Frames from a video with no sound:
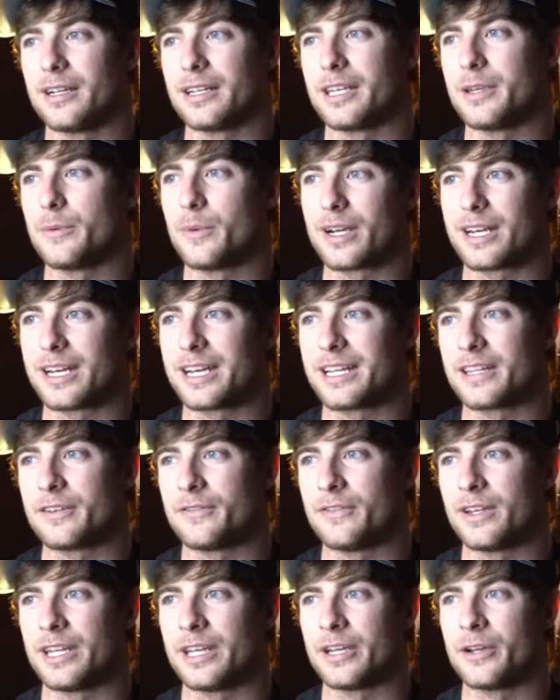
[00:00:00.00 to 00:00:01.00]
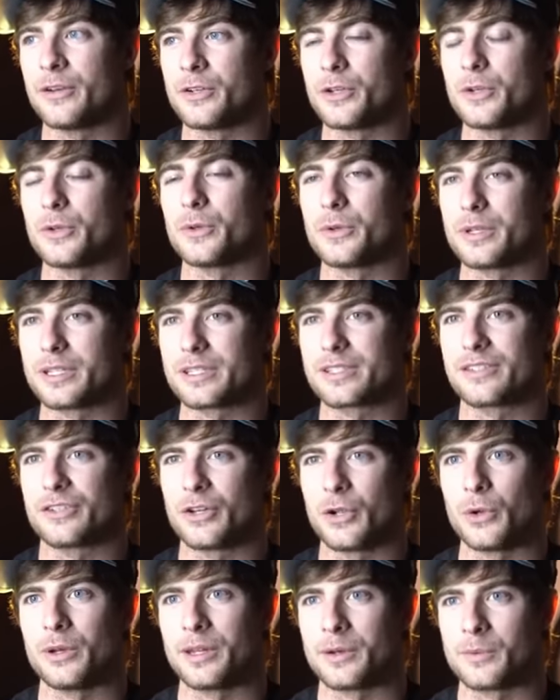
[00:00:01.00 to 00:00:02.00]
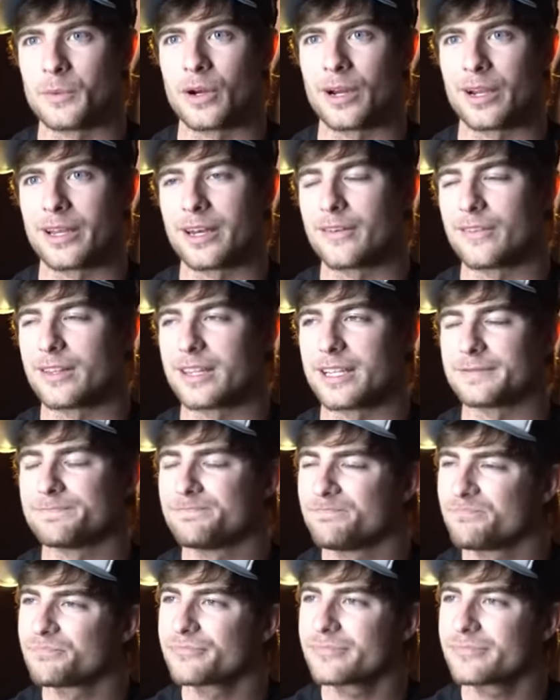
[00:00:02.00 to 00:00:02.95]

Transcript: he wanted it in the video due to his tuning work and everything.